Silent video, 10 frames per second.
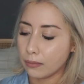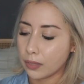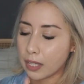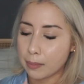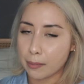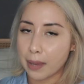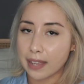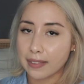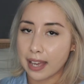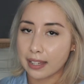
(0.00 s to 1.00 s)
keep in
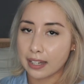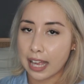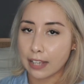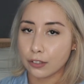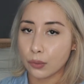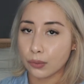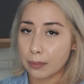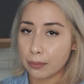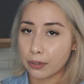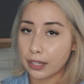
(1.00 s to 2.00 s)
mind that it has no
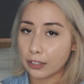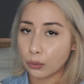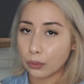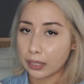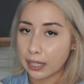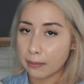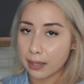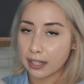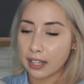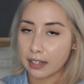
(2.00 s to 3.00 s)
zipper. It's only a
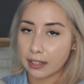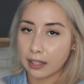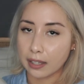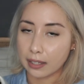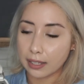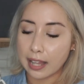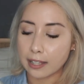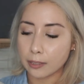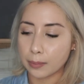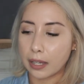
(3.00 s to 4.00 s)
magnetic
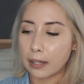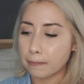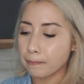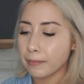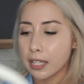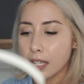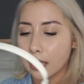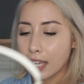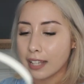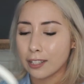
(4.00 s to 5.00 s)
clasp.
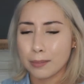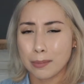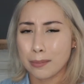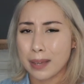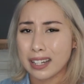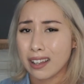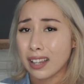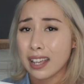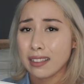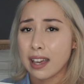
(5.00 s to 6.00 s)
Yeah, some people might not
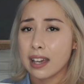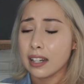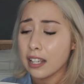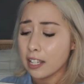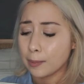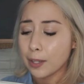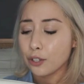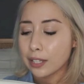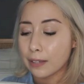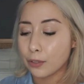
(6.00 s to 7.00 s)
like that,
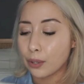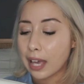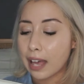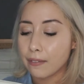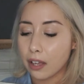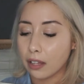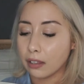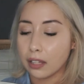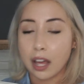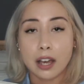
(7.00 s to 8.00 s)
especially if you have a
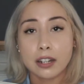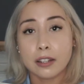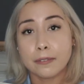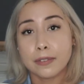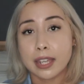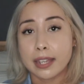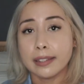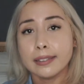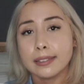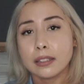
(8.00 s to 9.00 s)
lot of
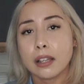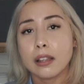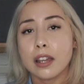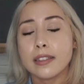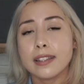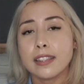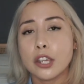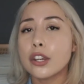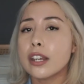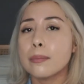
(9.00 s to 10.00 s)
things that
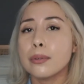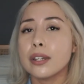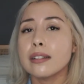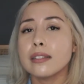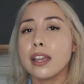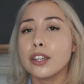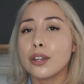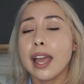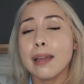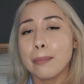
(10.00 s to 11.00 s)
you're gonna put inside
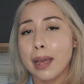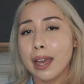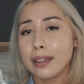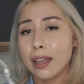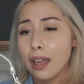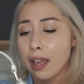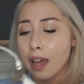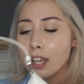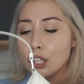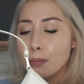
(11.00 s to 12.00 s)
your handbag.
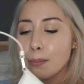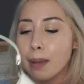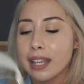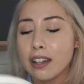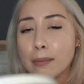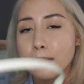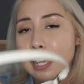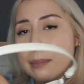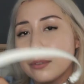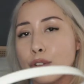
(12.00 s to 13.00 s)
You might not
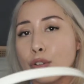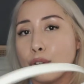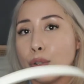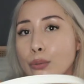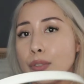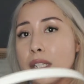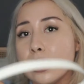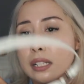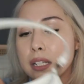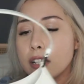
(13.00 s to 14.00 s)
be able to close
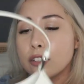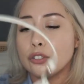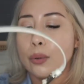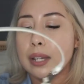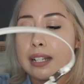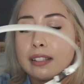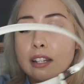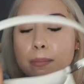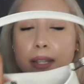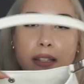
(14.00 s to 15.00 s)
it, so it is
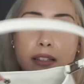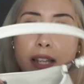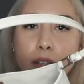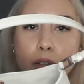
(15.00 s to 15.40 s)
gonna be like